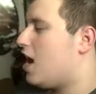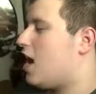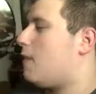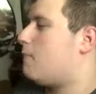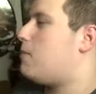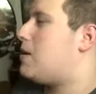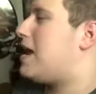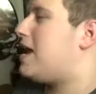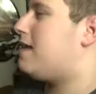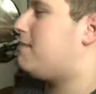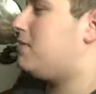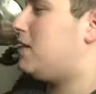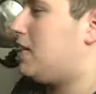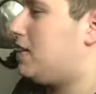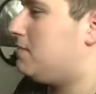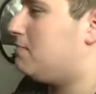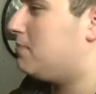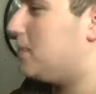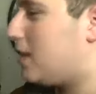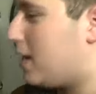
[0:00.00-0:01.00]
a
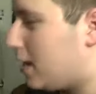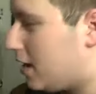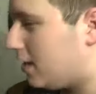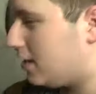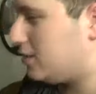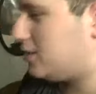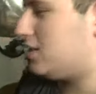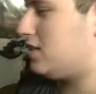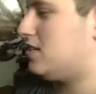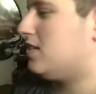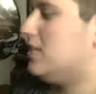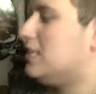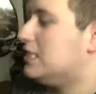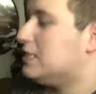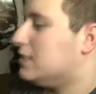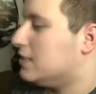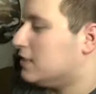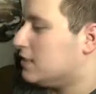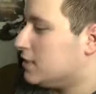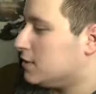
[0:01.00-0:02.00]
baby
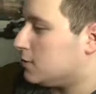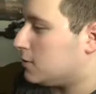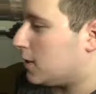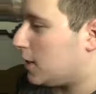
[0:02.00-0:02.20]
because